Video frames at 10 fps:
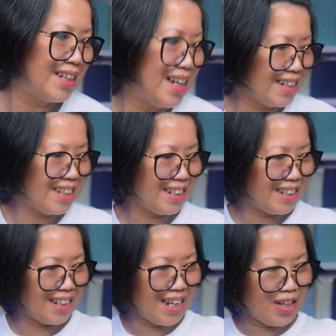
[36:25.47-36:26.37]
Nice to
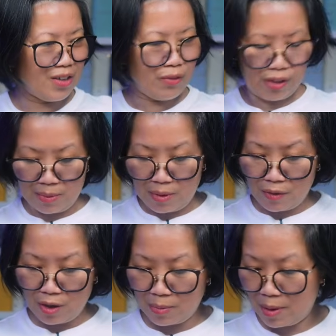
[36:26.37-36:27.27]
see you. Some
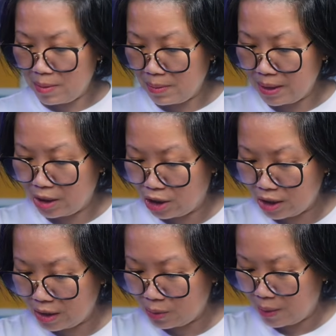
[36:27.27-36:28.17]
of you are probably
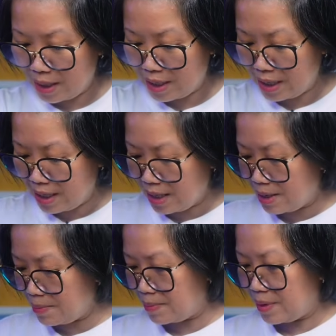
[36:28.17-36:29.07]
just waking
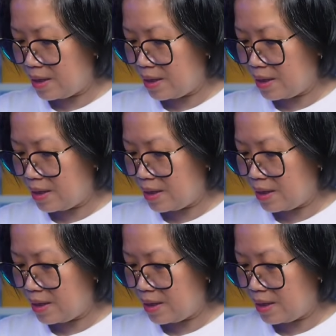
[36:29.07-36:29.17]
up.